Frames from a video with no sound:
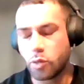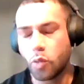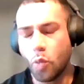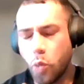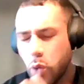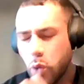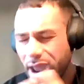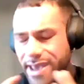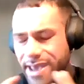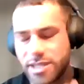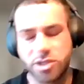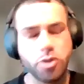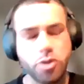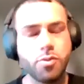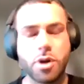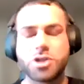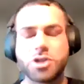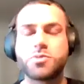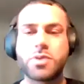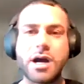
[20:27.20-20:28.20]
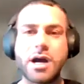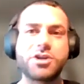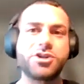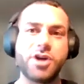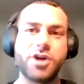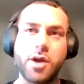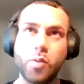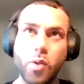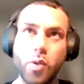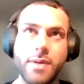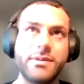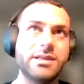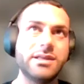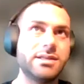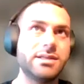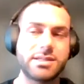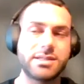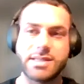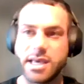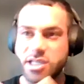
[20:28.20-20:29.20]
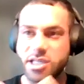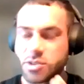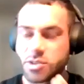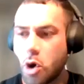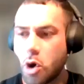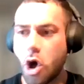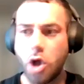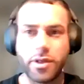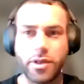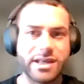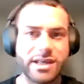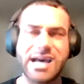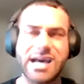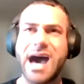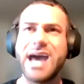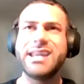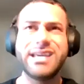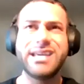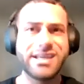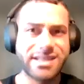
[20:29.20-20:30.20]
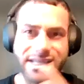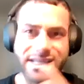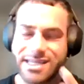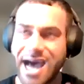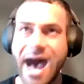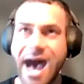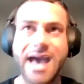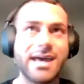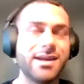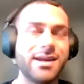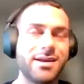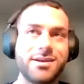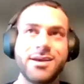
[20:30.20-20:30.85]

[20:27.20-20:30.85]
way too much pressure on women to stay small and tiny and to diet.